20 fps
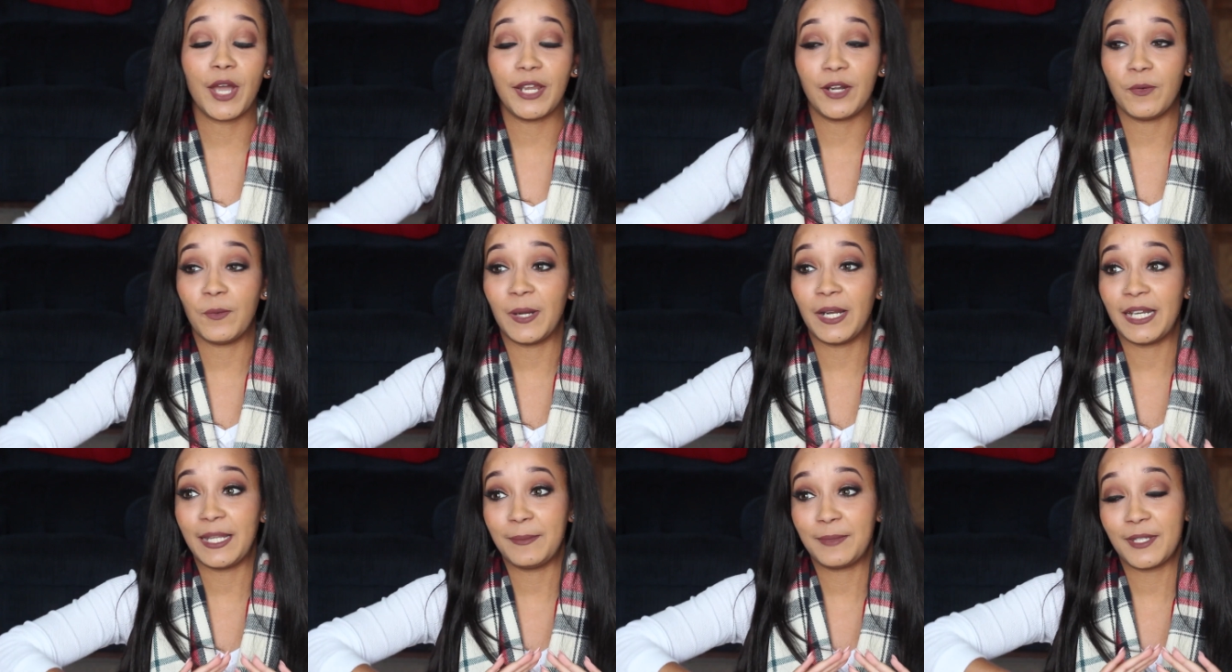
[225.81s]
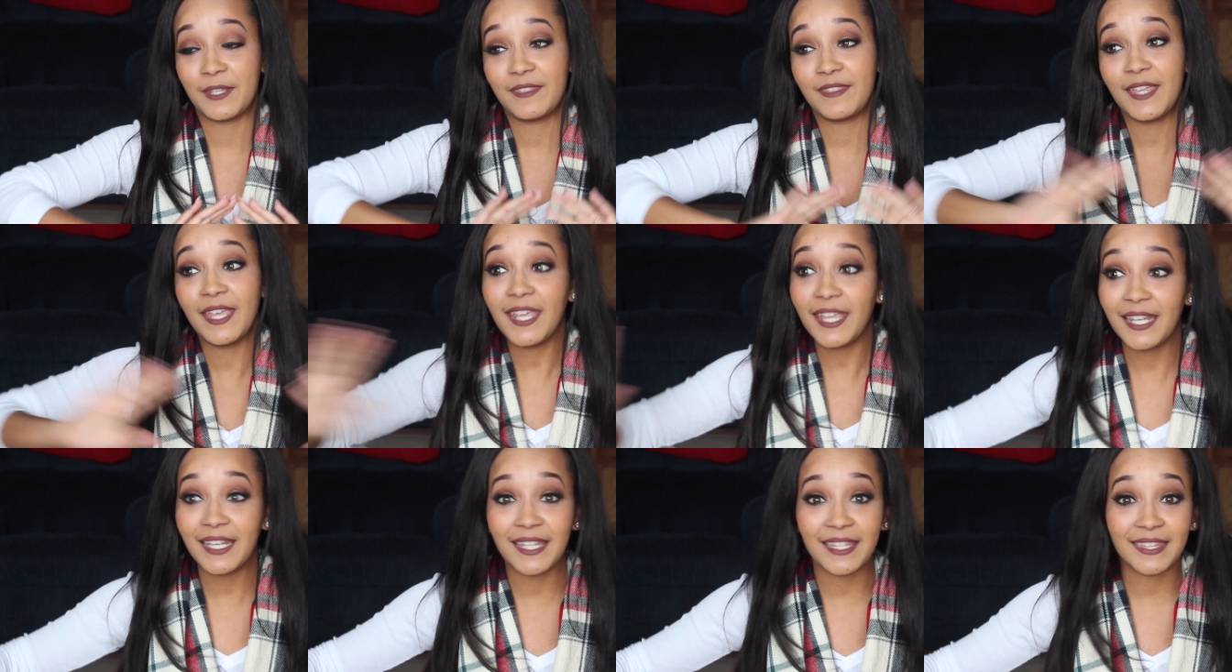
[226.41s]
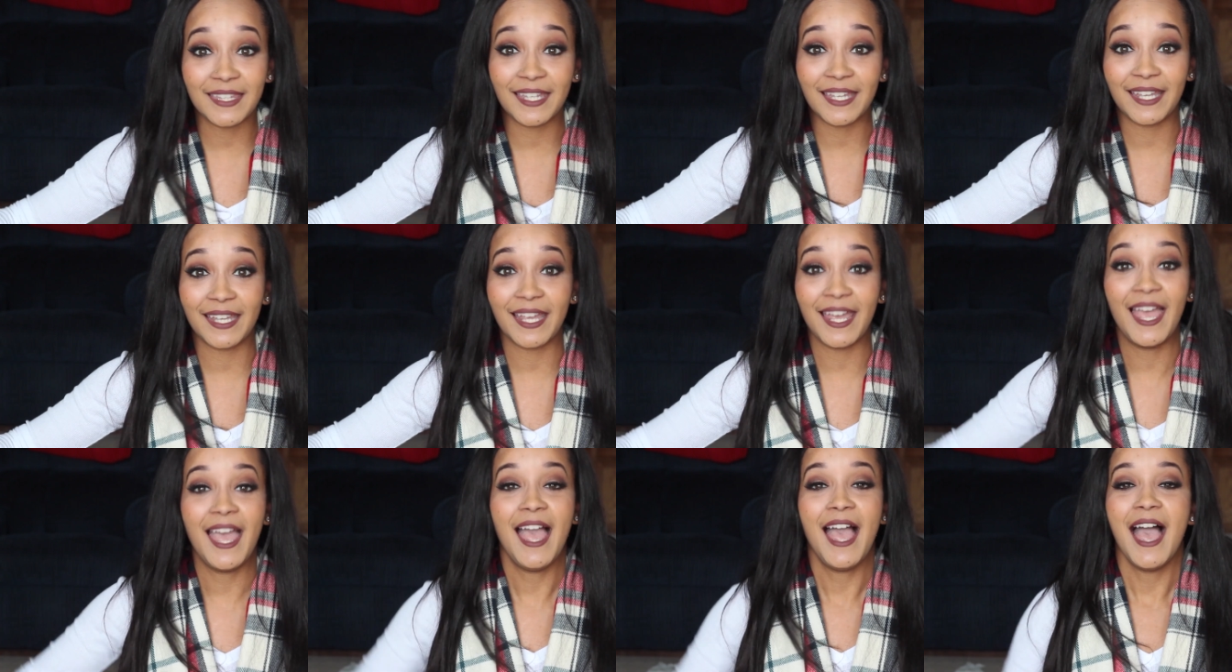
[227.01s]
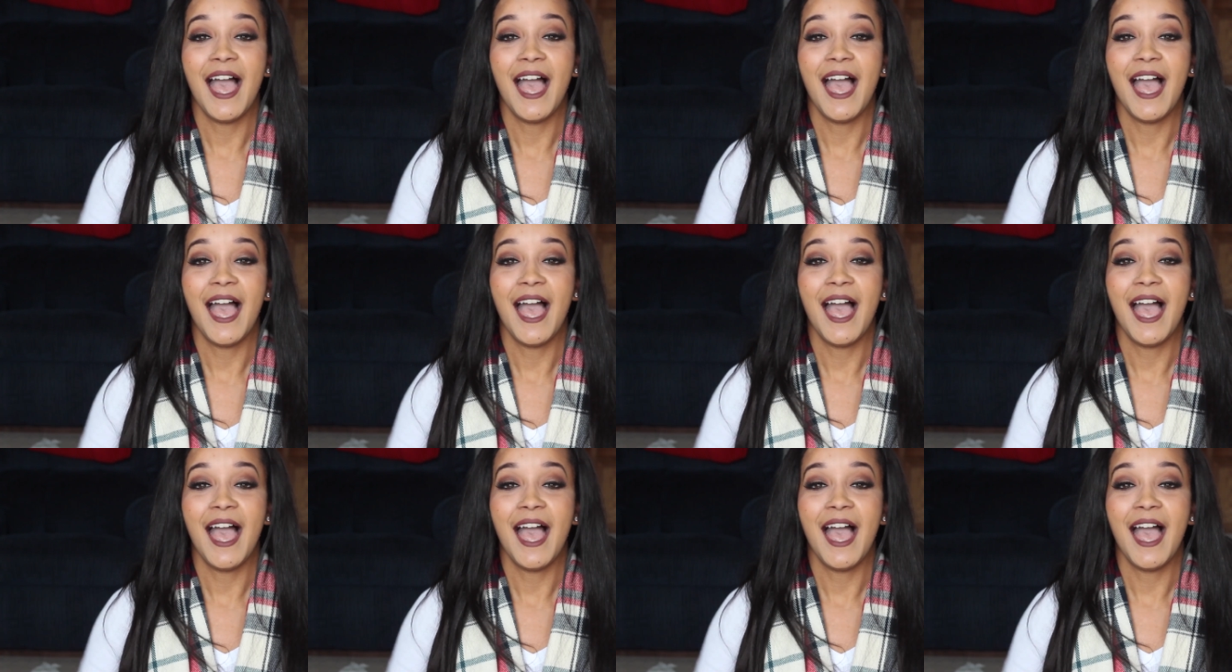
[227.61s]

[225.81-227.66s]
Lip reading: I don't want him to think anything.